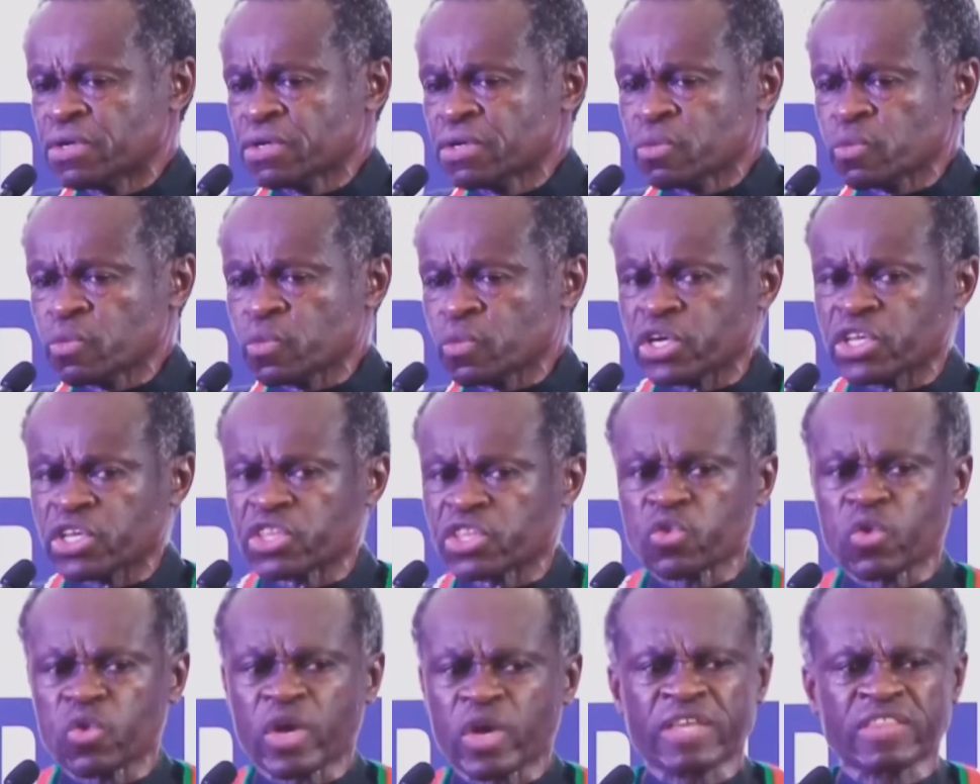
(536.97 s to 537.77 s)

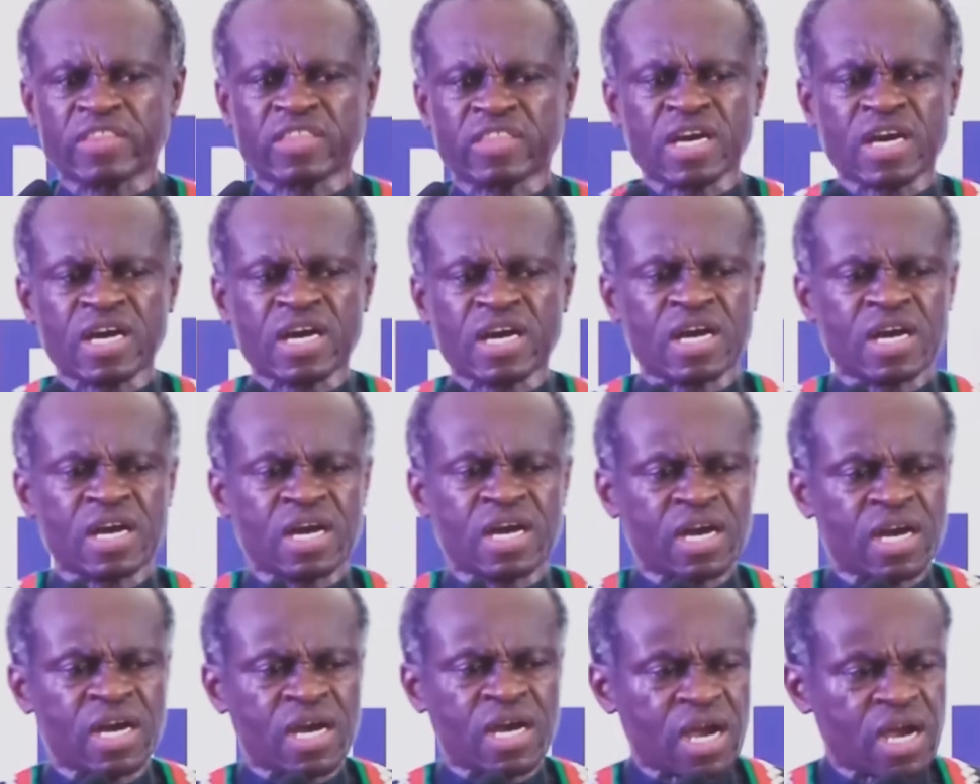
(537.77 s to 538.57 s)
with whether
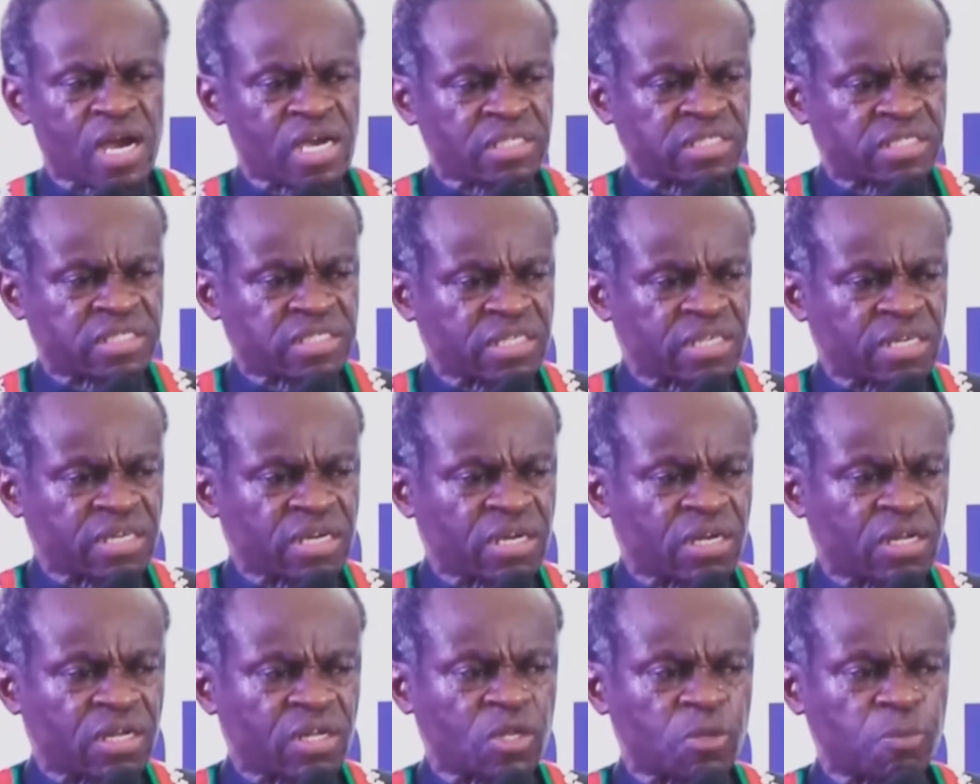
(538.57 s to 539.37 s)

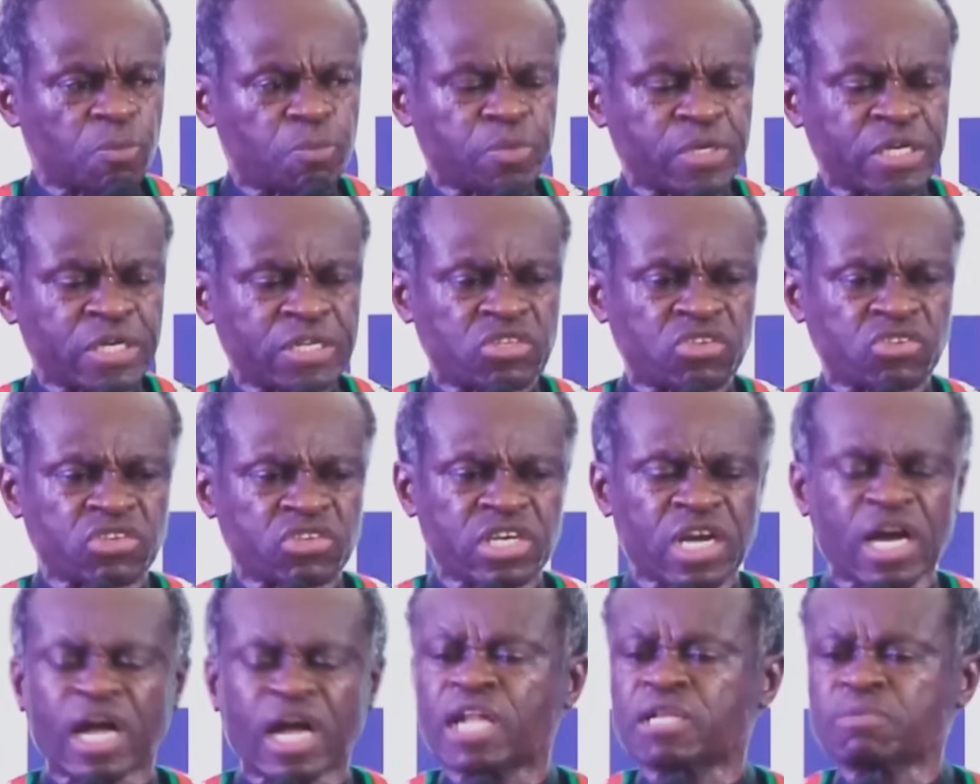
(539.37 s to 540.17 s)
Arsenal beat
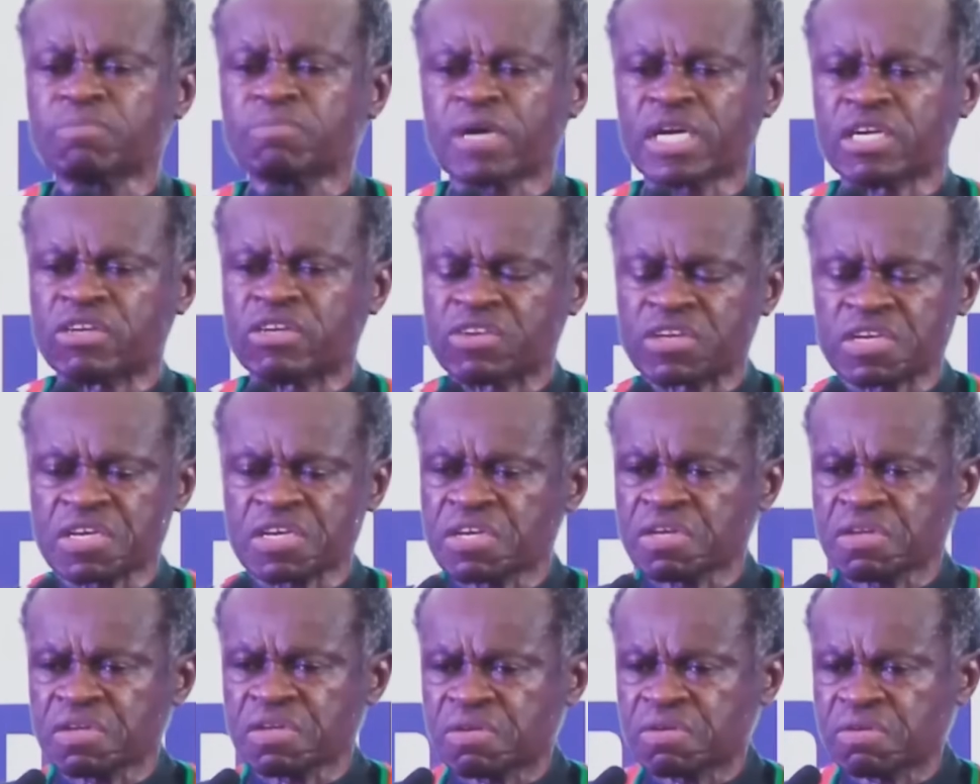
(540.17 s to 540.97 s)
Real
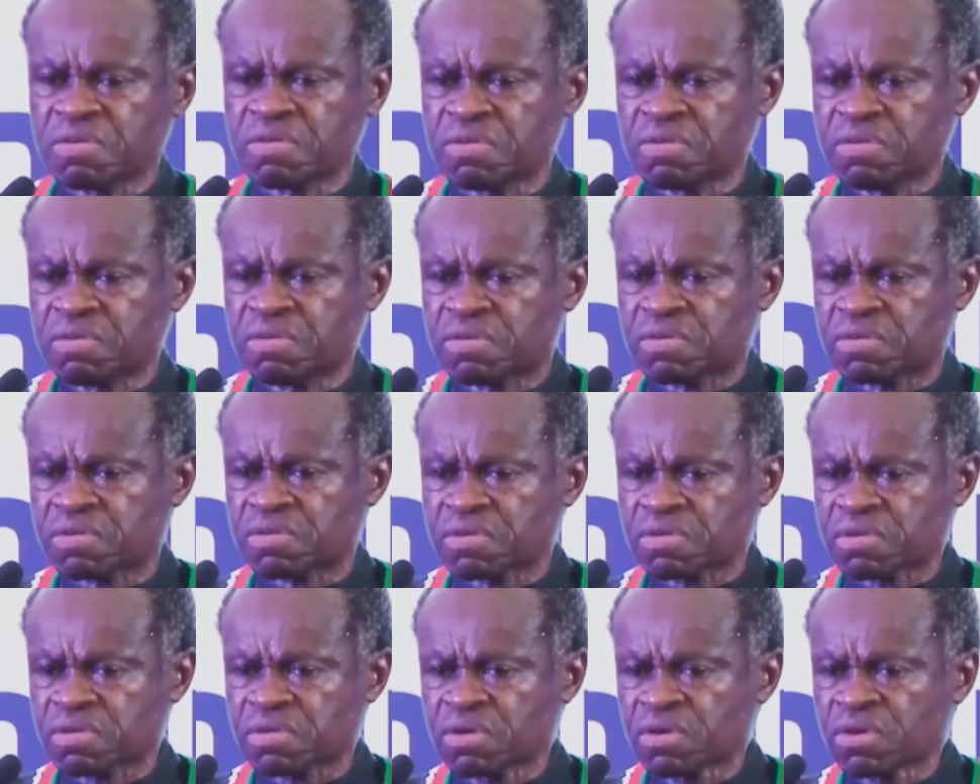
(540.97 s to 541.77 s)
Madrid
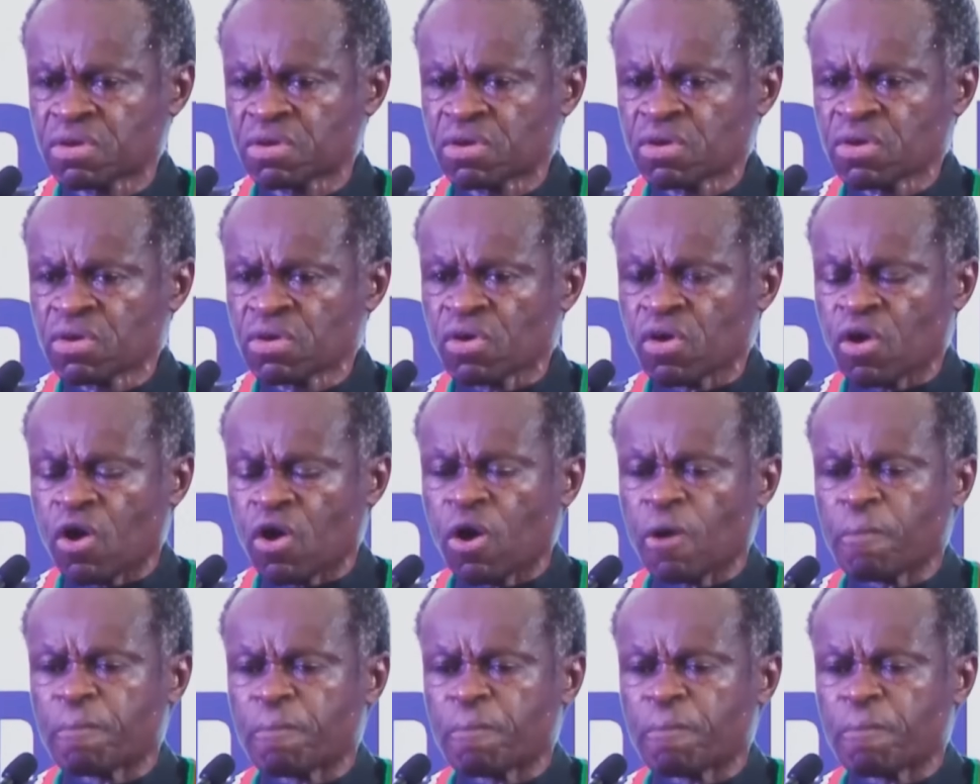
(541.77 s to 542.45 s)
or